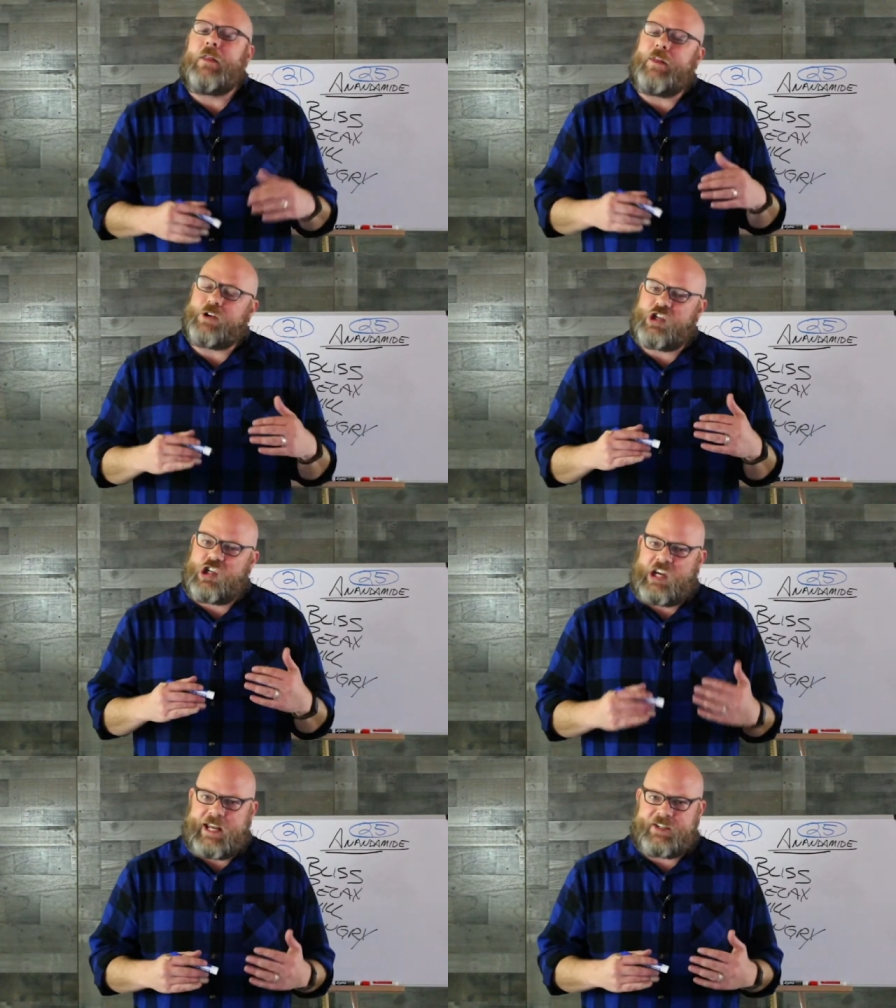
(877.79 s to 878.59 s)
their
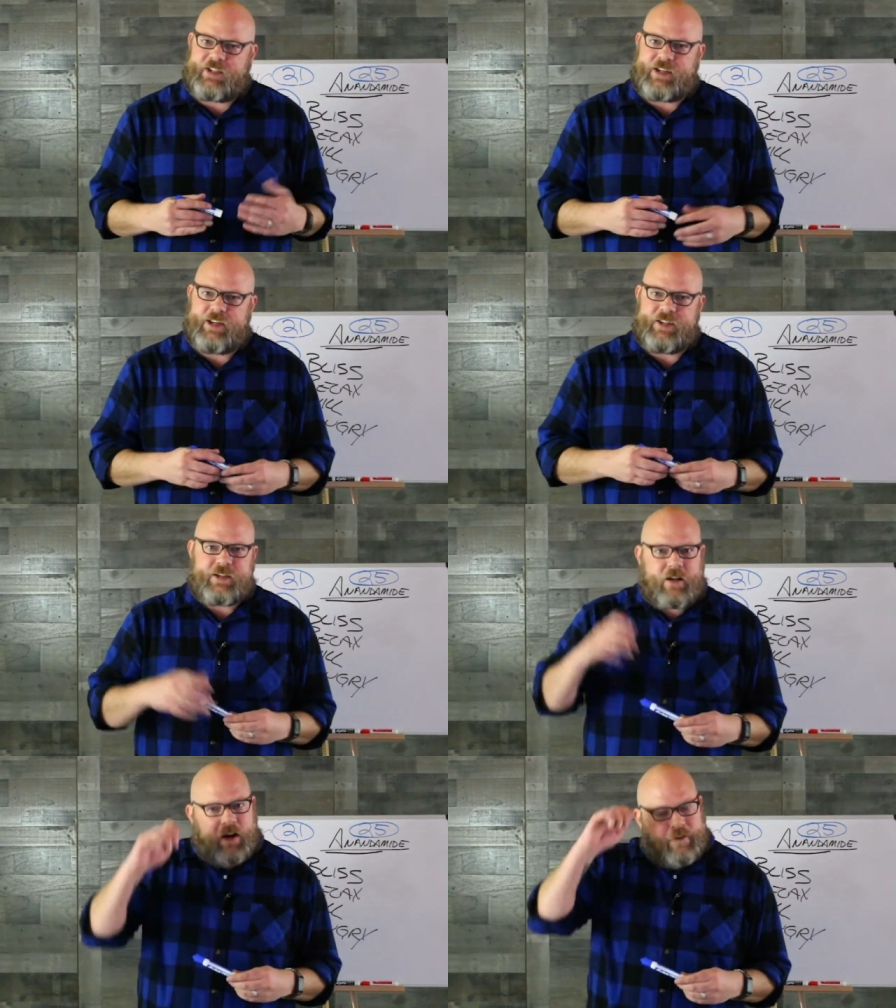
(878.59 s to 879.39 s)
chances
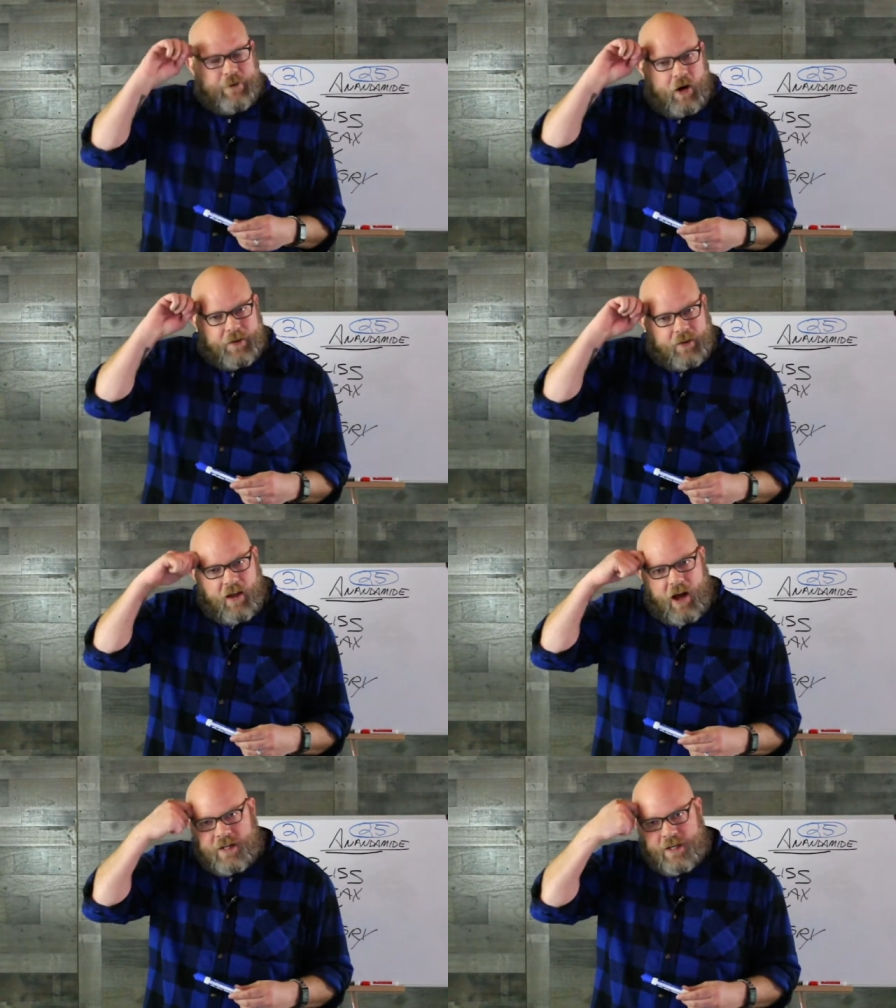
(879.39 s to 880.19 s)
of
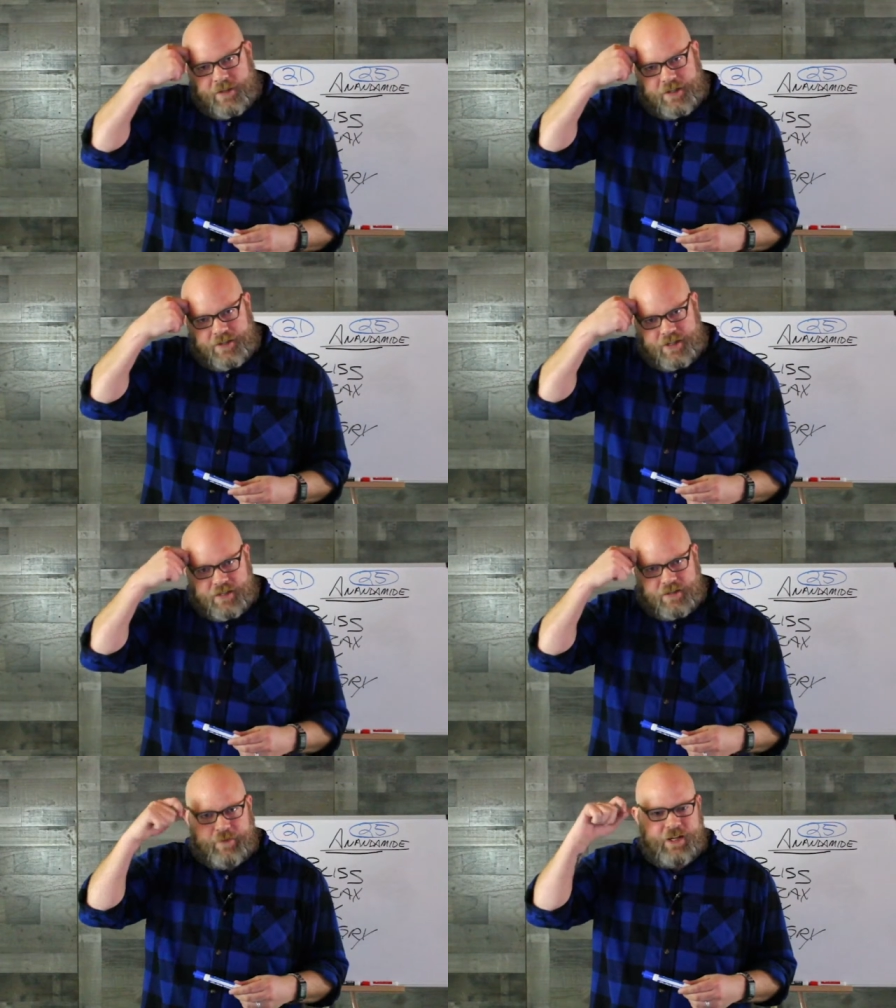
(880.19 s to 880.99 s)
unlocking the
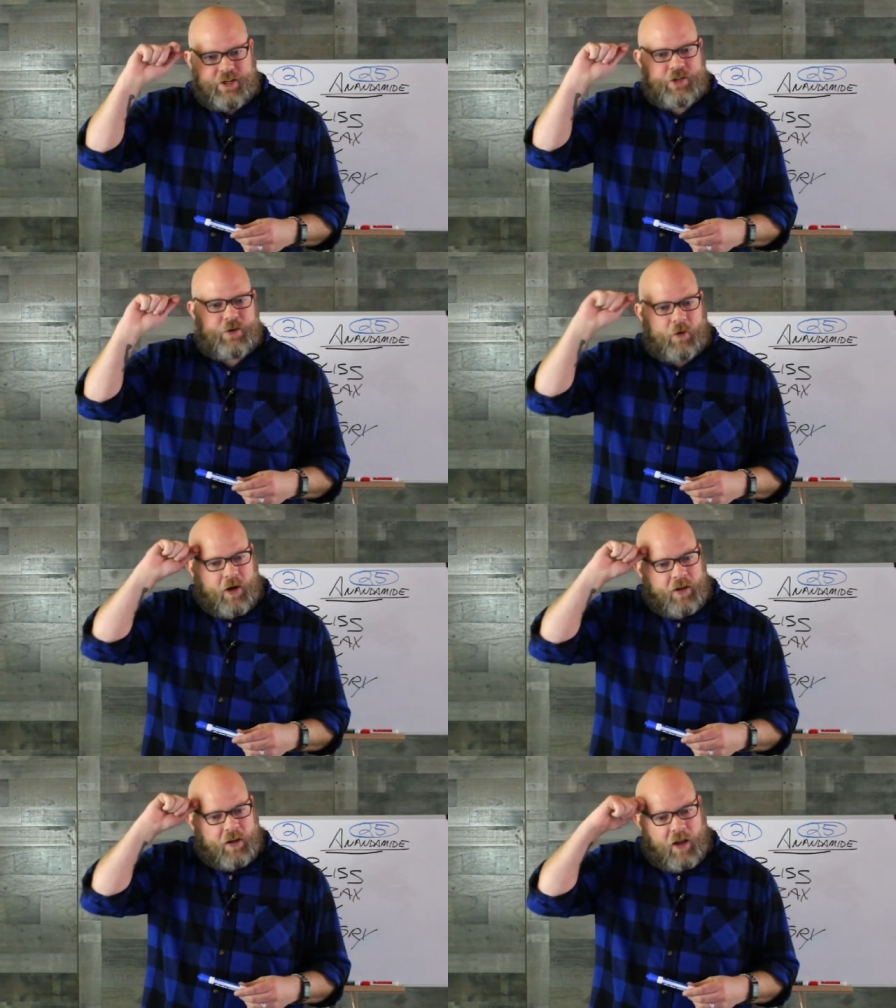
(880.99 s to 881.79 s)
disease of addiction or
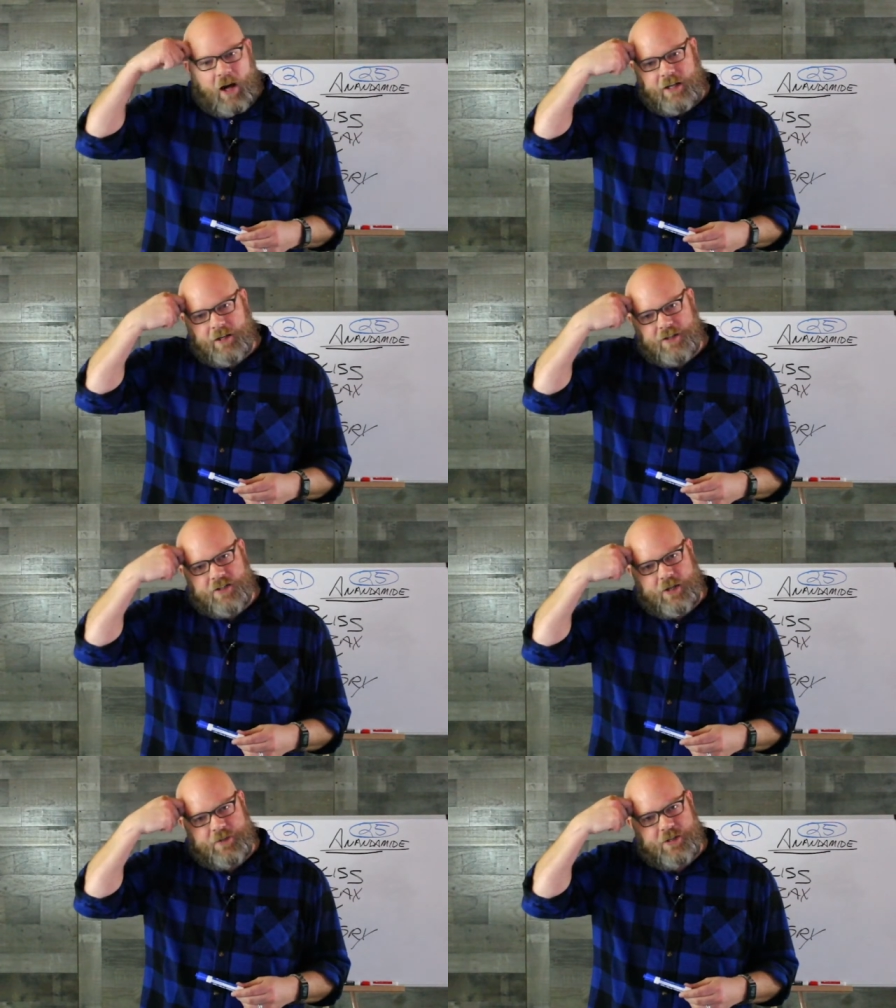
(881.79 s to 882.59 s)
unlocking a
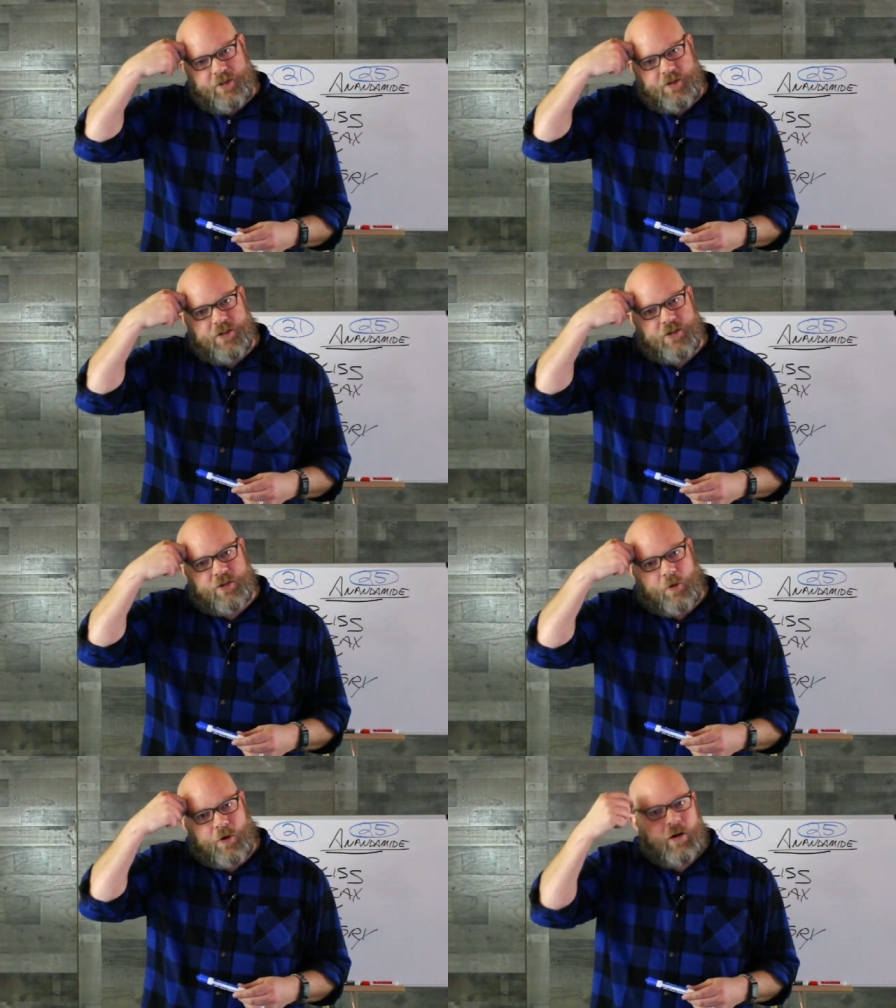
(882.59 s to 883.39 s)
substance use
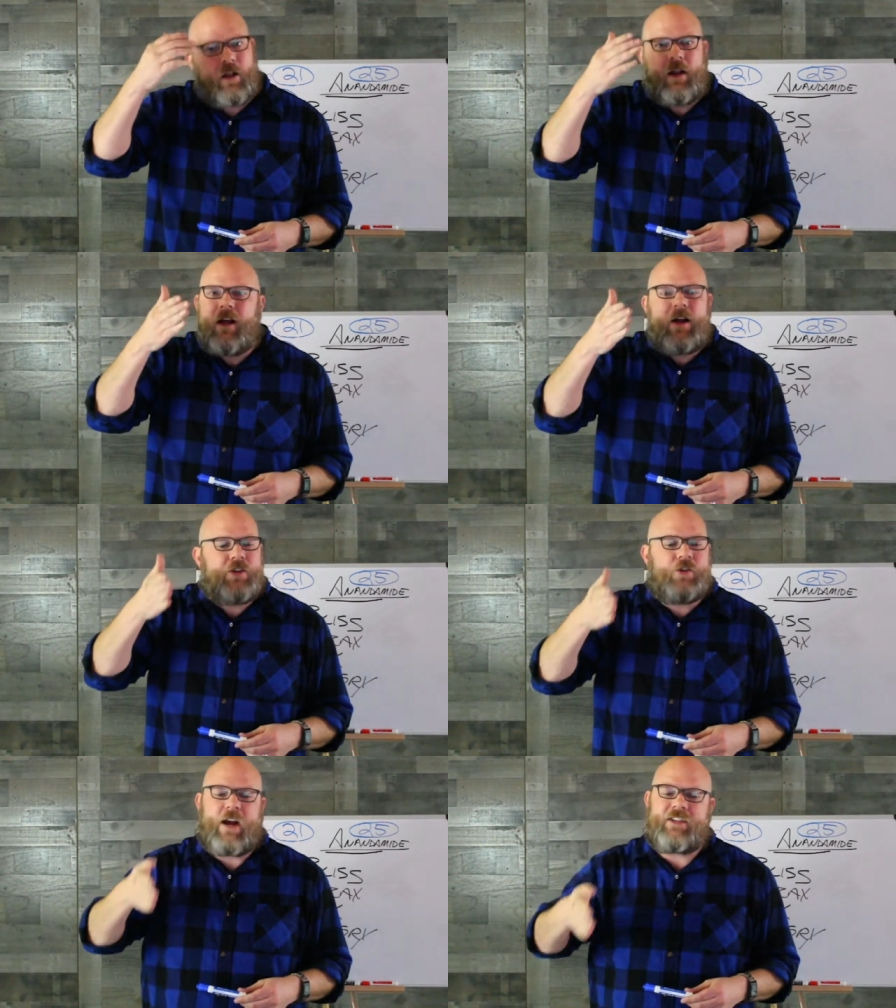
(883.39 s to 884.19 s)
disorder
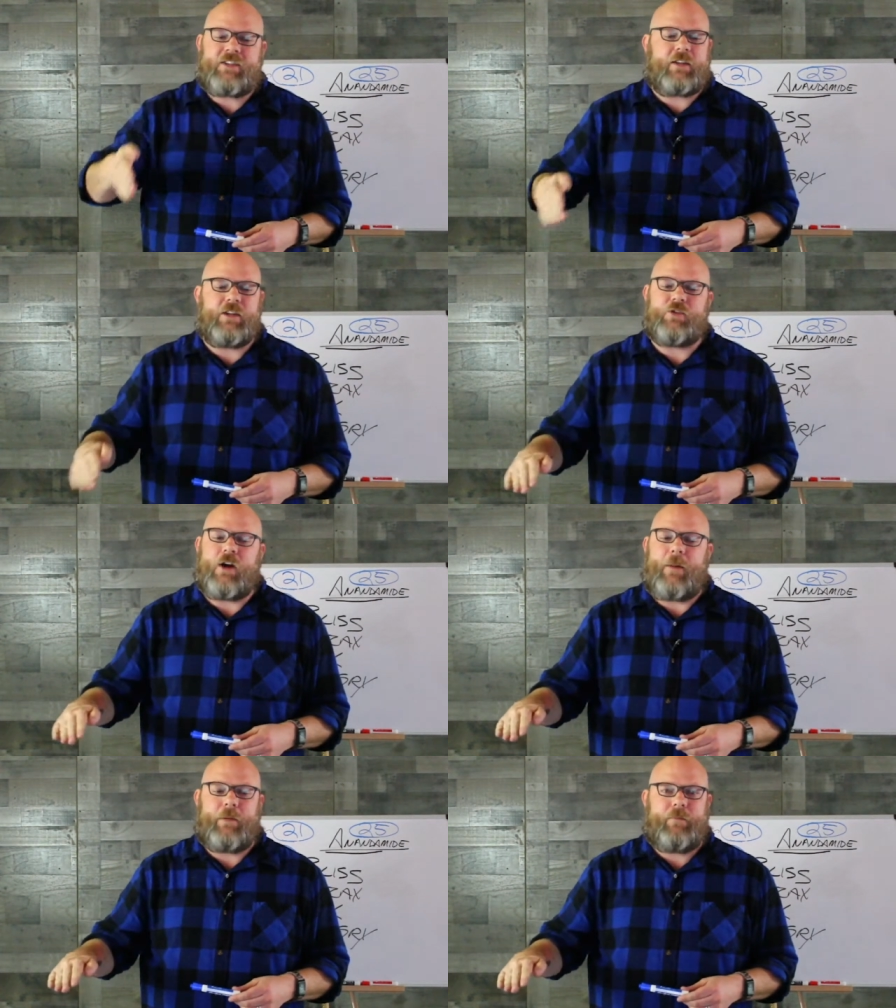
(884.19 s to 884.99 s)
drastically
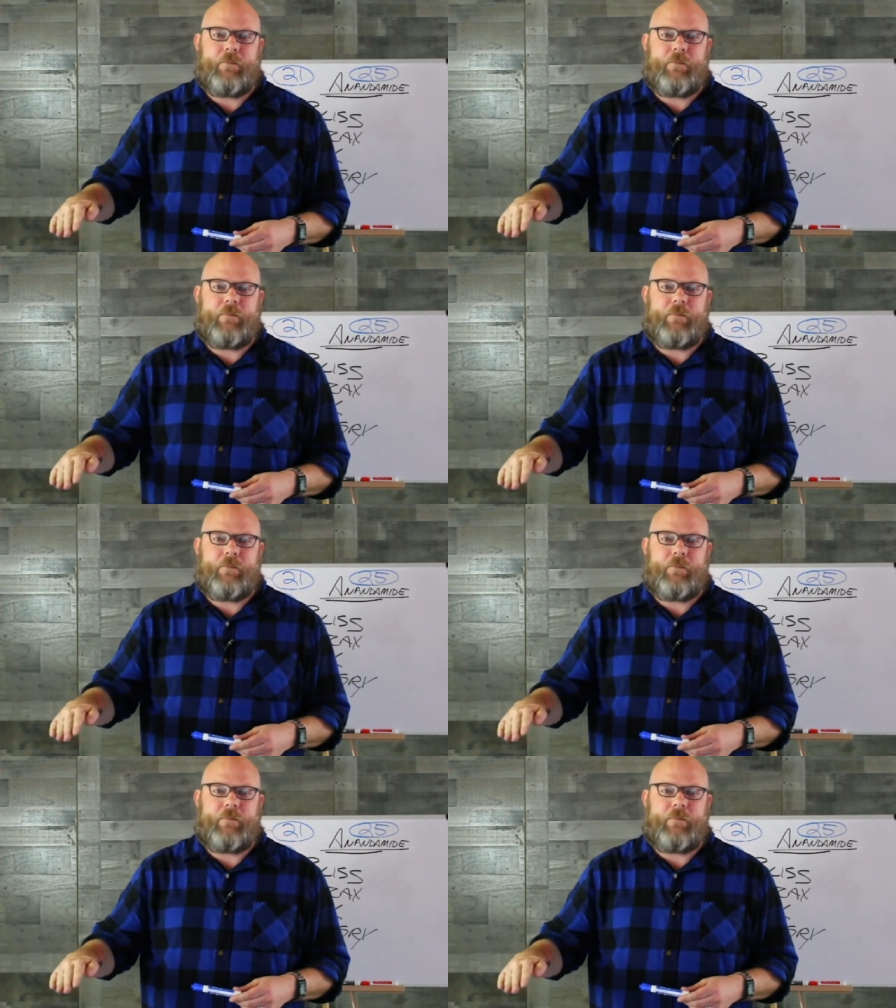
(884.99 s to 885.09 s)
drop.